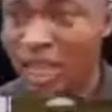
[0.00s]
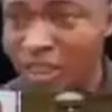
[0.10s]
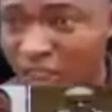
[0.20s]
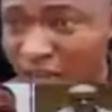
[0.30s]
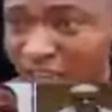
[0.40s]

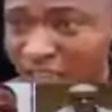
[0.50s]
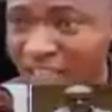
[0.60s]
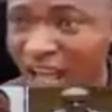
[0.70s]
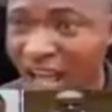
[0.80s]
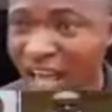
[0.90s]
Nigeria is
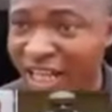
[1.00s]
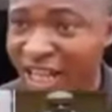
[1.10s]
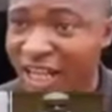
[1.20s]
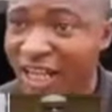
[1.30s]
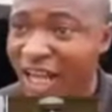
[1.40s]
their
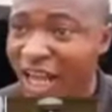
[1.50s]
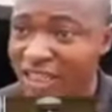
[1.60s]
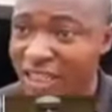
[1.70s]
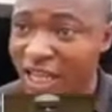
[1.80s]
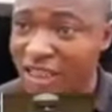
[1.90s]

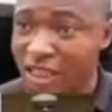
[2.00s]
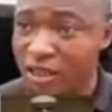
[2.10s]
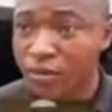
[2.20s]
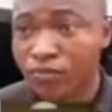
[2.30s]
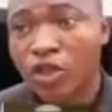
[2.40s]
estate.
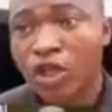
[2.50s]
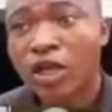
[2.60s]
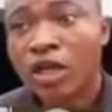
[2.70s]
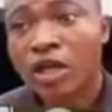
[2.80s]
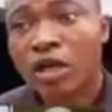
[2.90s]

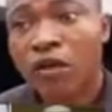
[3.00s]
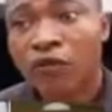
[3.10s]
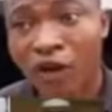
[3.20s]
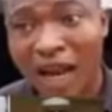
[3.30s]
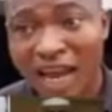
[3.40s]

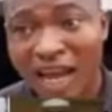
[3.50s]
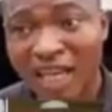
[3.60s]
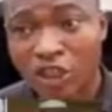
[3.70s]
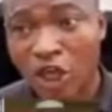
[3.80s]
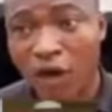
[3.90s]

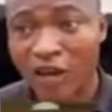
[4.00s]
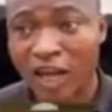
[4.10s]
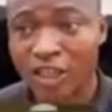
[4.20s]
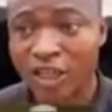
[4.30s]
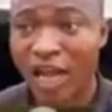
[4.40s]
Fulanization of
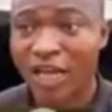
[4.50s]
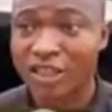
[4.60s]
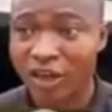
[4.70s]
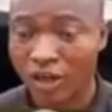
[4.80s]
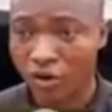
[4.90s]
Nigeria is
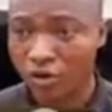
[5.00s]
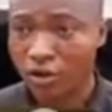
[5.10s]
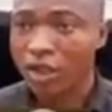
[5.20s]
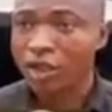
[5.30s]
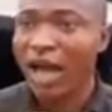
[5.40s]
real.
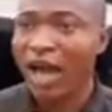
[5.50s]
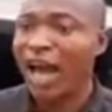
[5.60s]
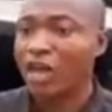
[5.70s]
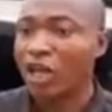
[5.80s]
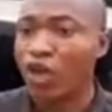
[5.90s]
They are
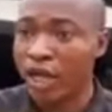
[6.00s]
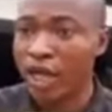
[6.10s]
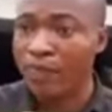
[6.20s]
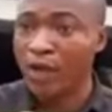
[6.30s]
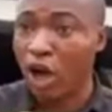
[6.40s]
not doing
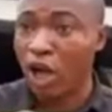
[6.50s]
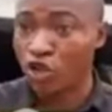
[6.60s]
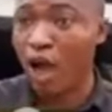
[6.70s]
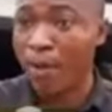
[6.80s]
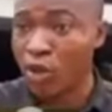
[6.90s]
it because
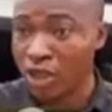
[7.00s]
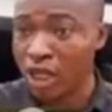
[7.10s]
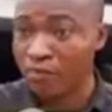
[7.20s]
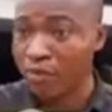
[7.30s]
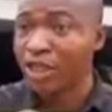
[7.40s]
you are
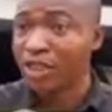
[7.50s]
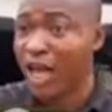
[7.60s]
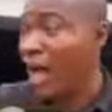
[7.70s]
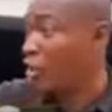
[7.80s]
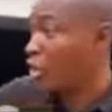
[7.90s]
Muslim. They
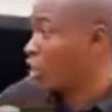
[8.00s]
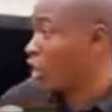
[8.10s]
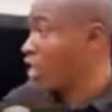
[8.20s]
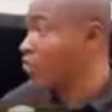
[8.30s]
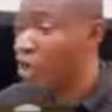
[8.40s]
are not doing
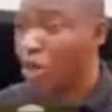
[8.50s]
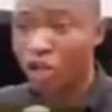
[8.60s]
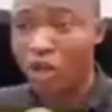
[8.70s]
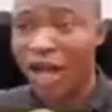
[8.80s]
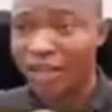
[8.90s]
it because
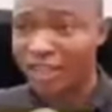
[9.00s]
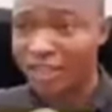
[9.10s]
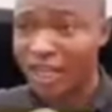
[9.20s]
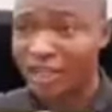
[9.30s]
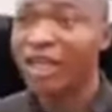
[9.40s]
you are
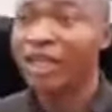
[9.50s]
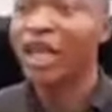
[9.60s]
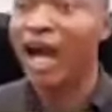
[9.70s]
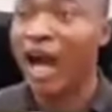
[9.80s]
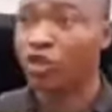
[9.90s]
Christian.
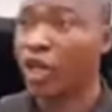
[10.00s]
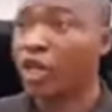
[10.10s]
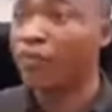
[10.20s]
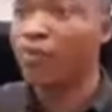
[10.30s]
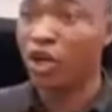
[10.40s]
They are doing
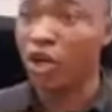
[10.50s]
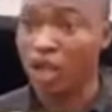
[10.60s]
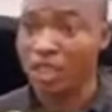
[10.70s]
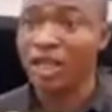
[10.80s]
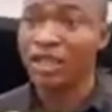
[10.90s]
it
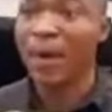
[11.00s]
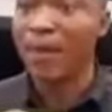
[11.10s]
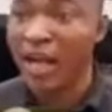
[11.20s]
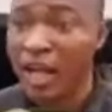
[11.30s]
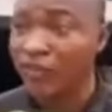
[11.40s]
because they
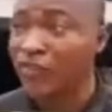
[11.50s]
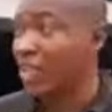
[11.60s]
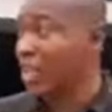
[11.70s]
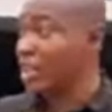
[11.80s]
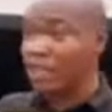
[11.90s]
believe
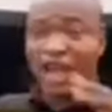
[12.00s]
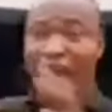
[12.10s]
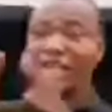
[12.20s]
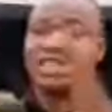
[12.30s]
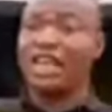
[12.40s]
that Nigeria
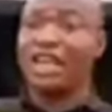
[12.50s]
is the